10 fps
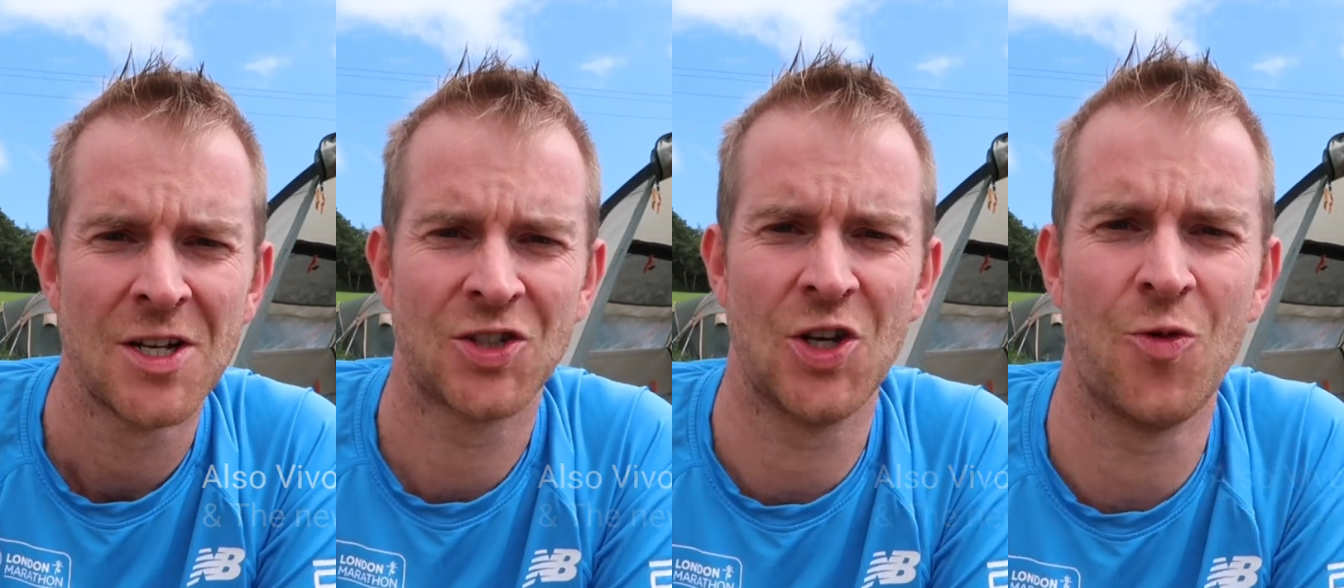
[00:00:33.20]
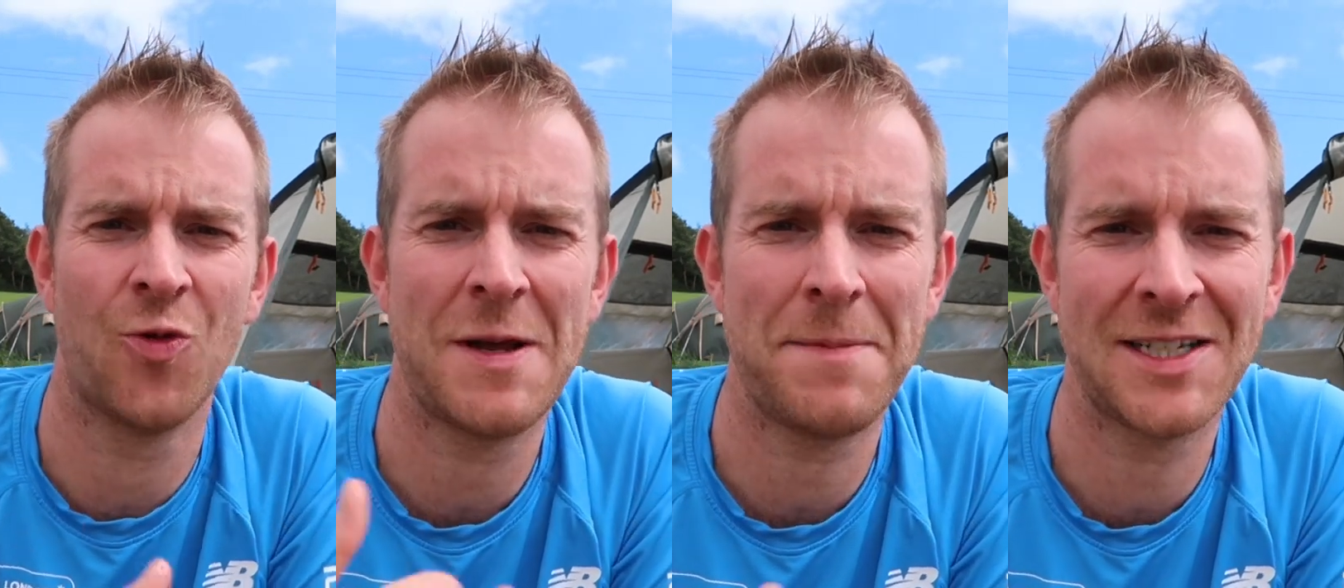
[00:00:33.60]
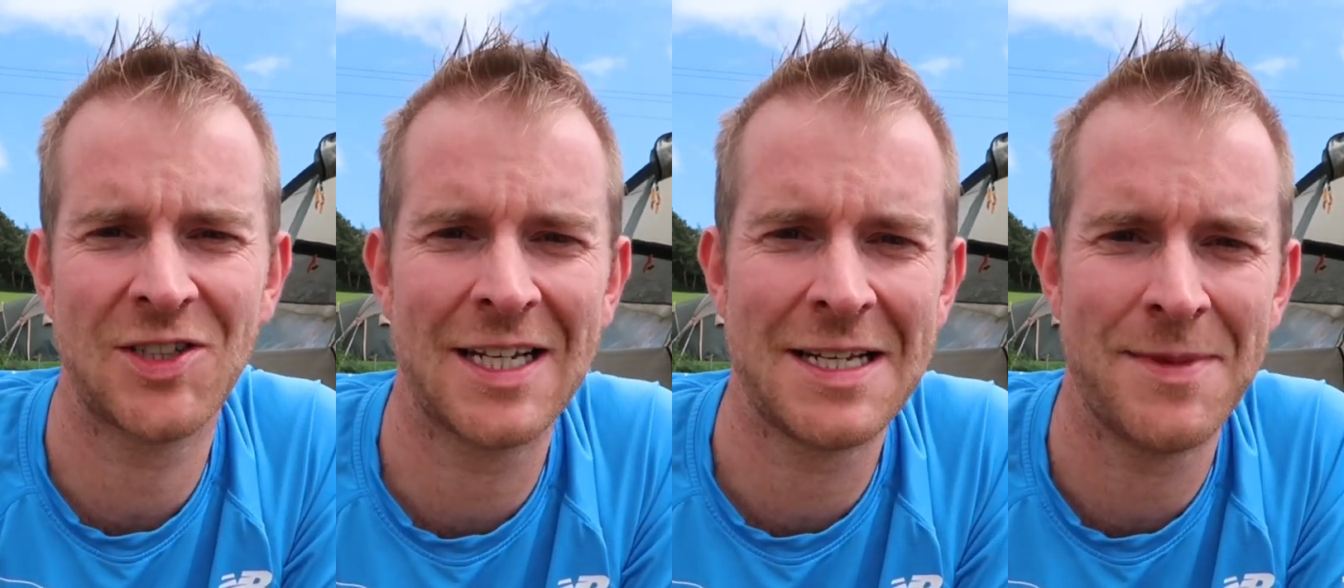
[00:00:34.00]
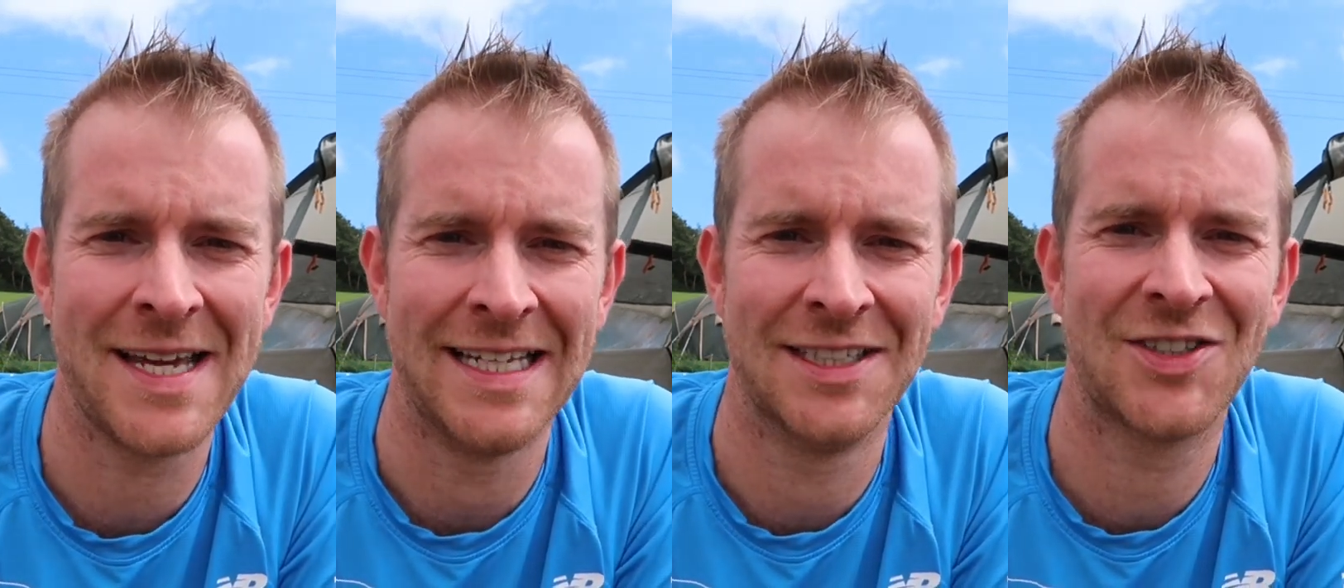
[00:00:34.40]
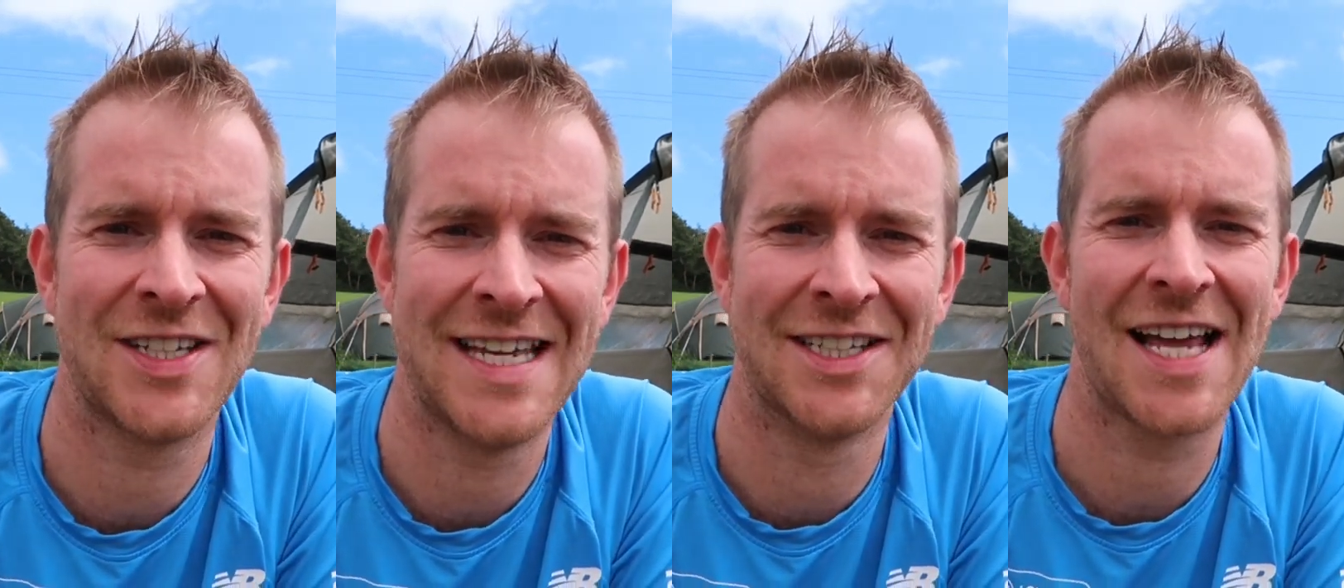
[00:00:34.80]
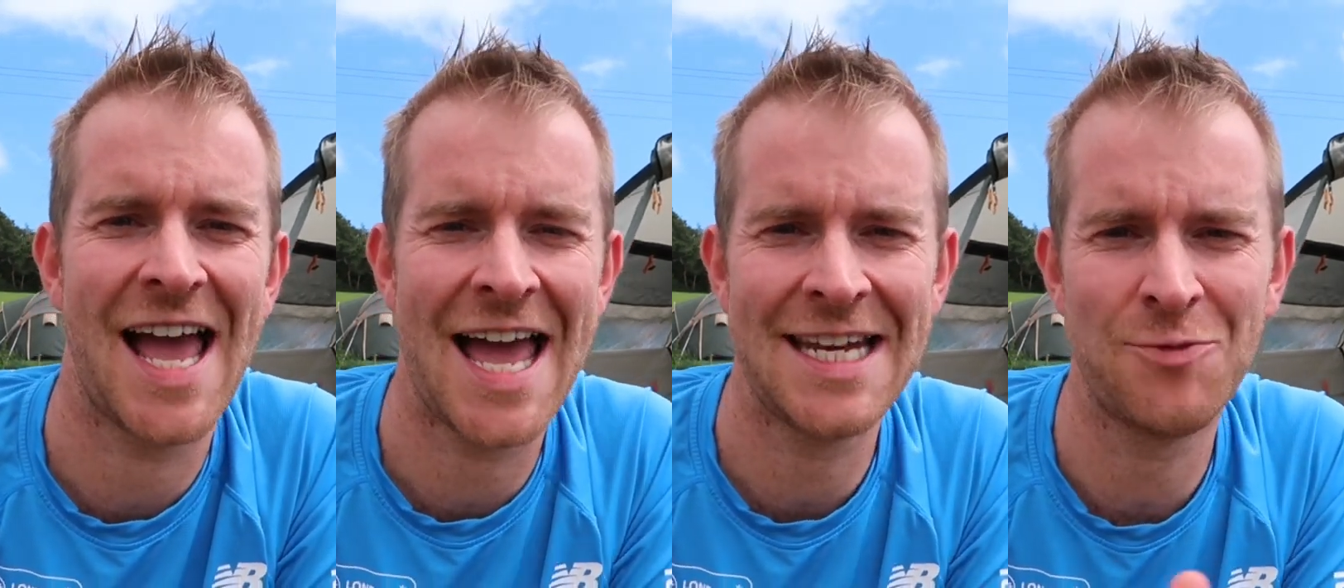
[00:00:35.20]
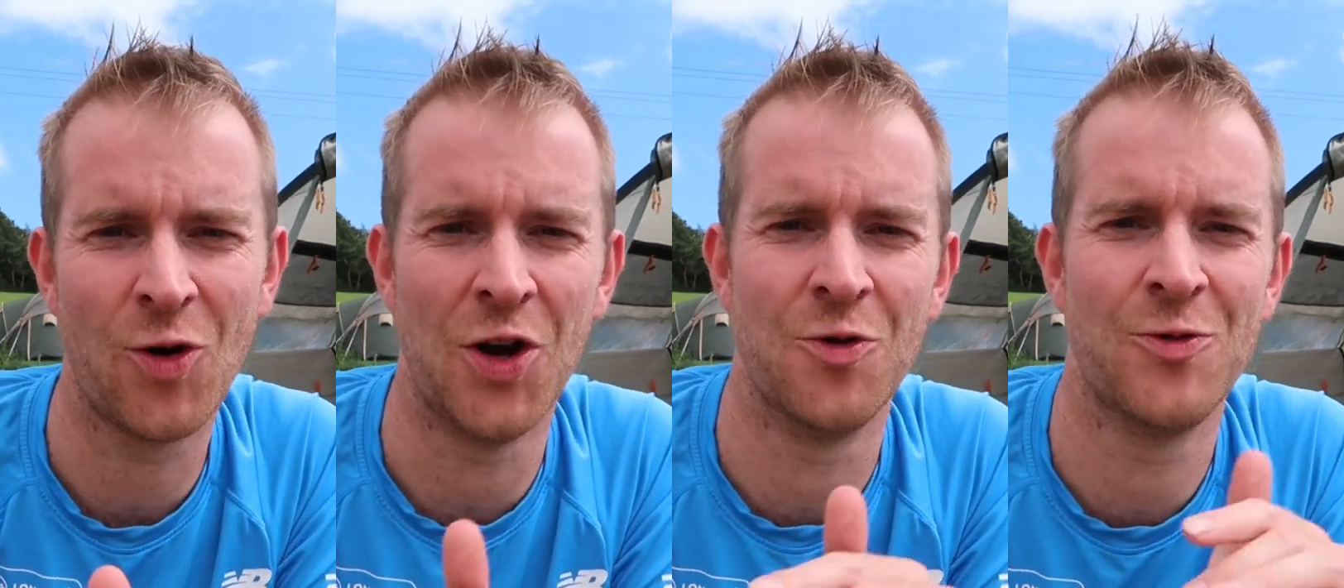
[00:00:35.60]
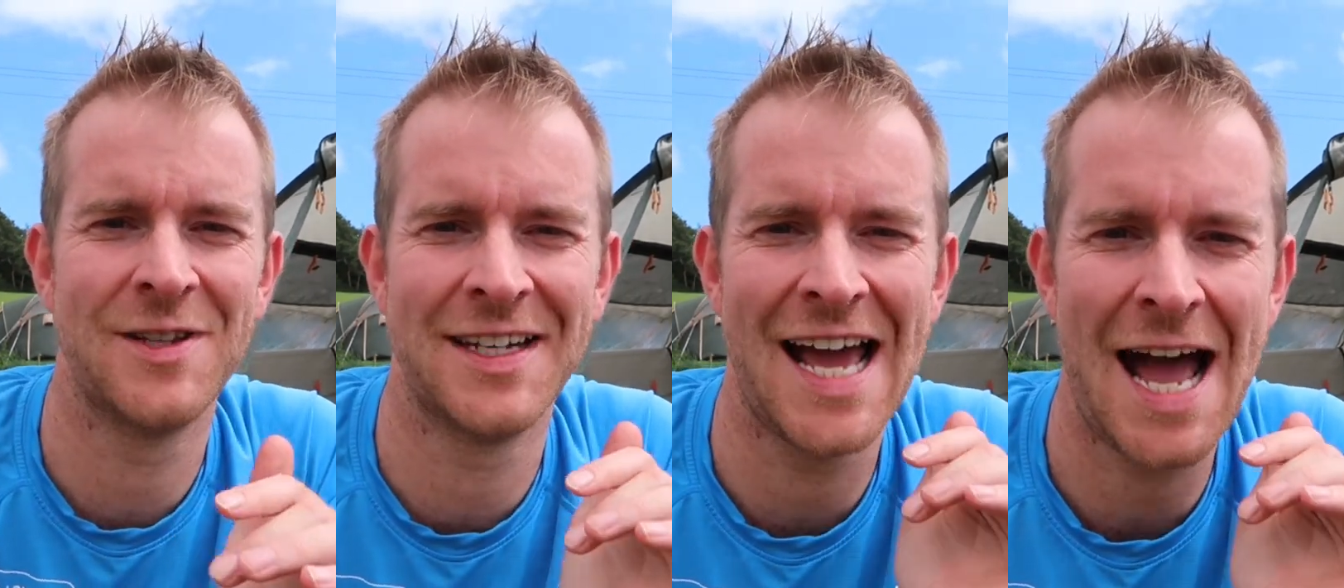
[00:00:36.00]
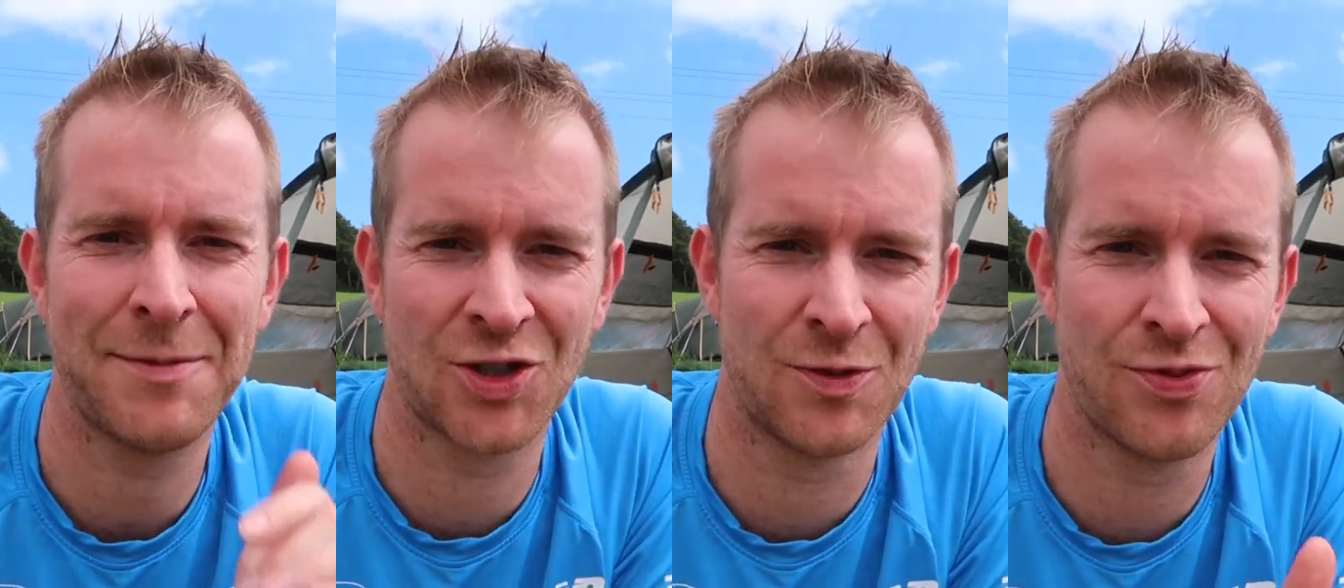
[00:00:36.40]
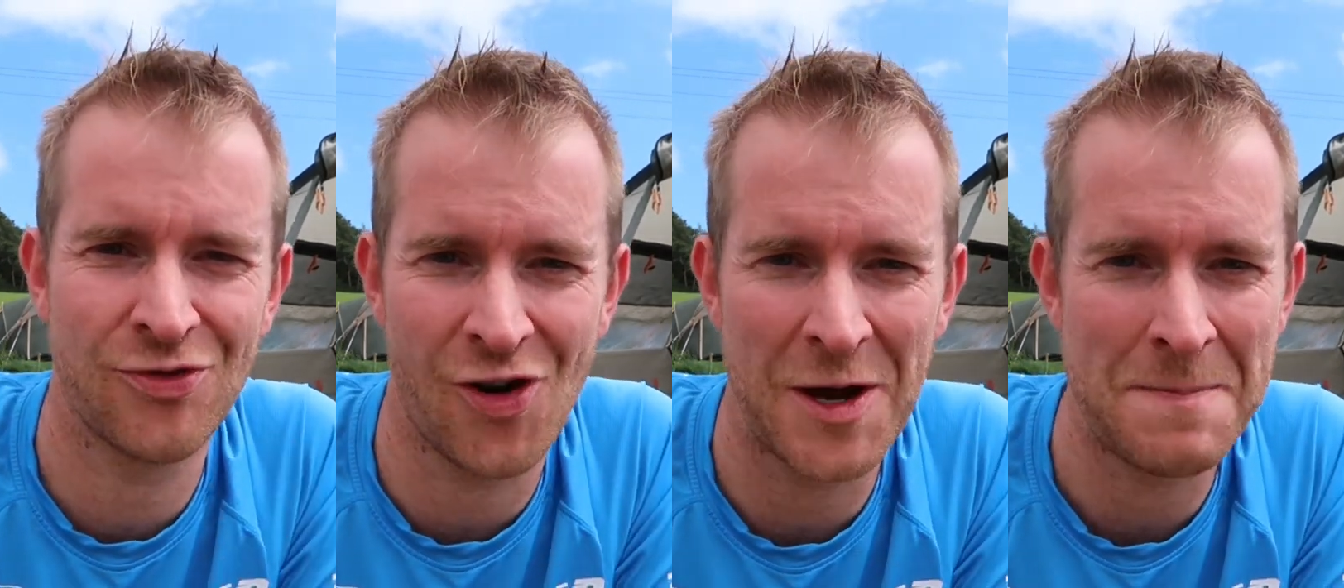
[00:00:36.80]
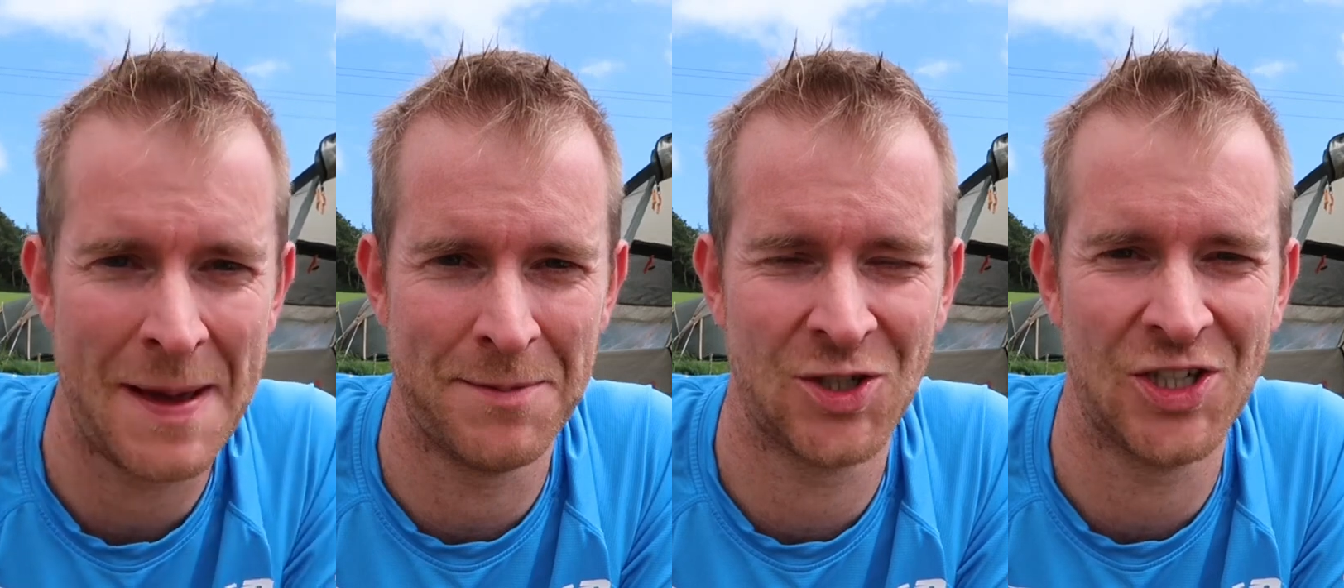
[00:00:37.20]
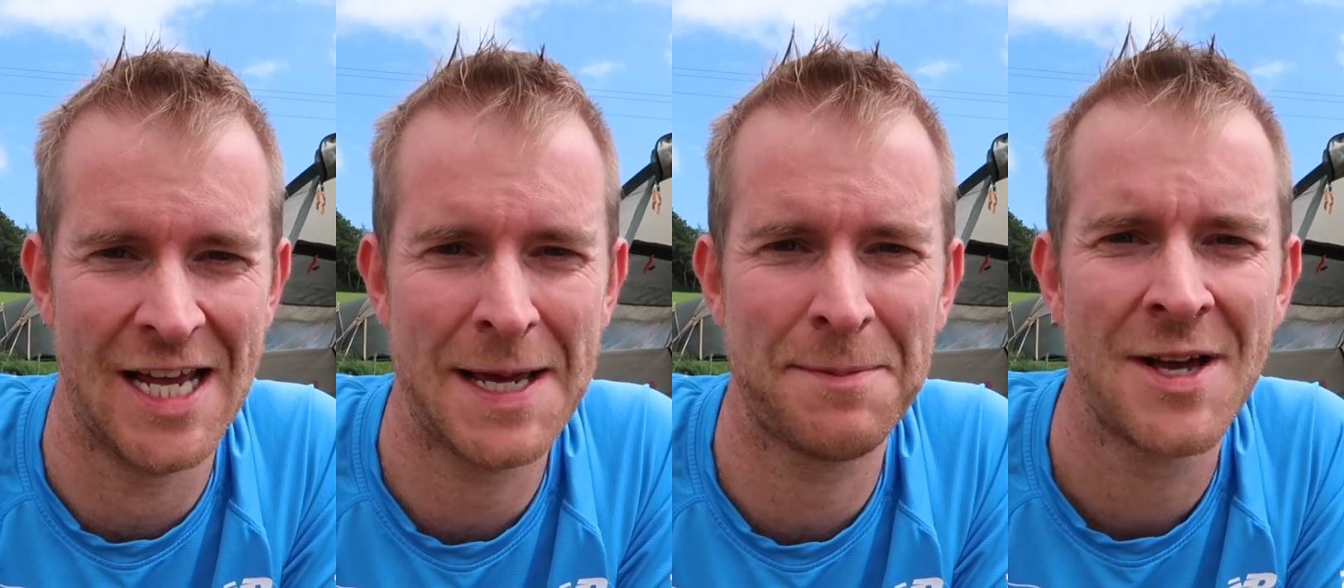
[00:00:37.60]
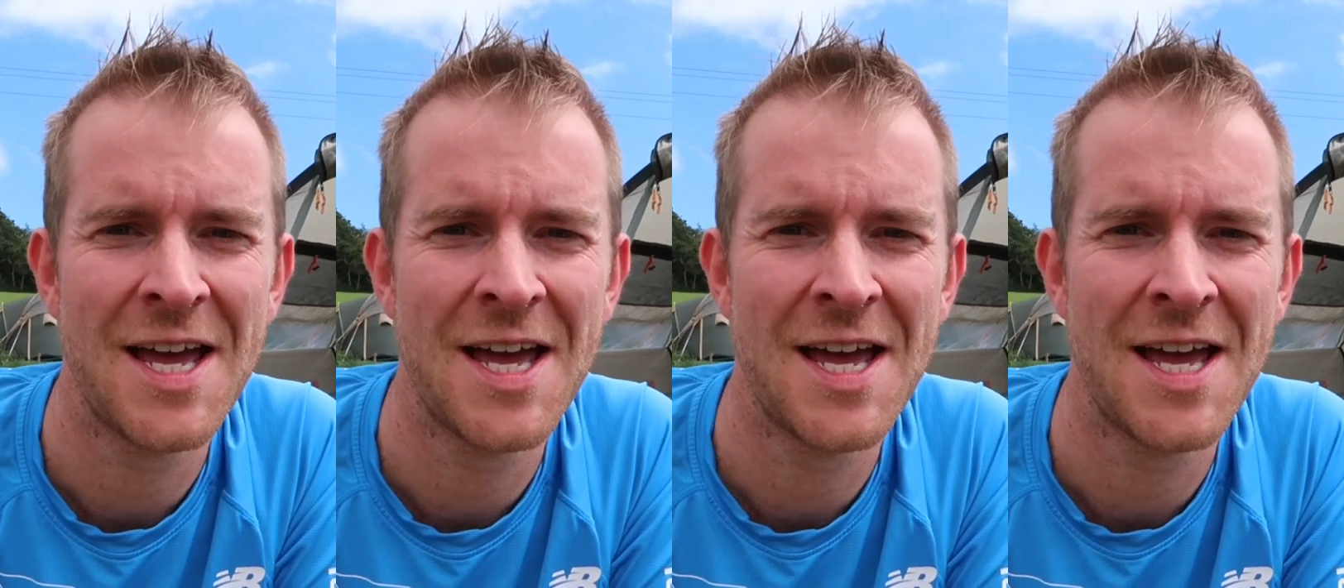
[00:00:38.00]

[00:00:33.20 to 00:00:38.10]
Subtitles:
So what it basically means is anyone with an Amazon Prime membership